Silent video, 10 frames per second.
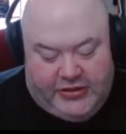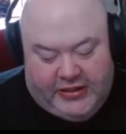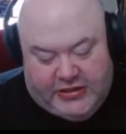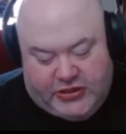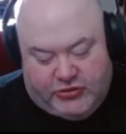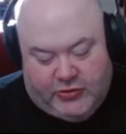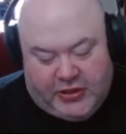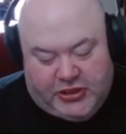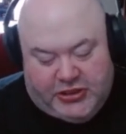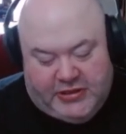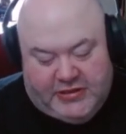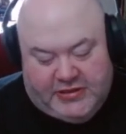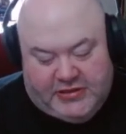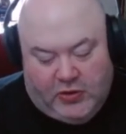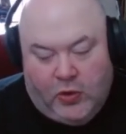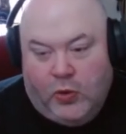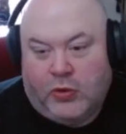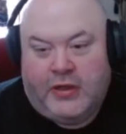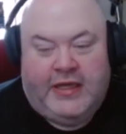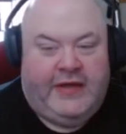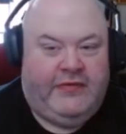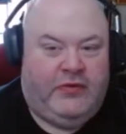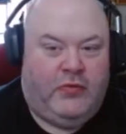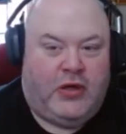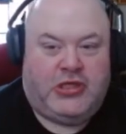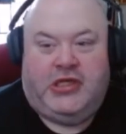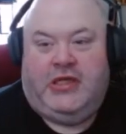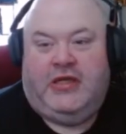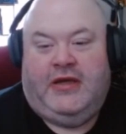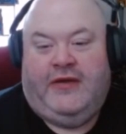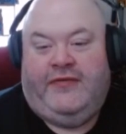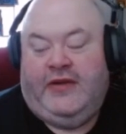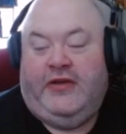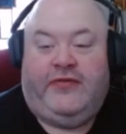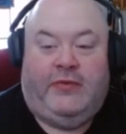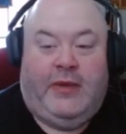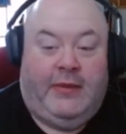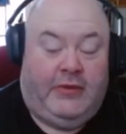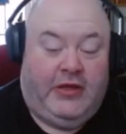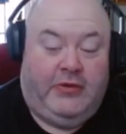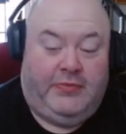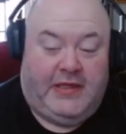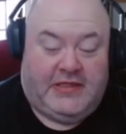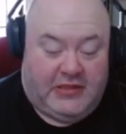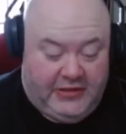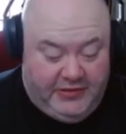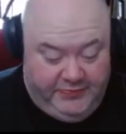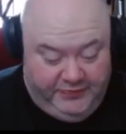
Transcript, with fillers: the instructions or even watching a video from M G O, basically.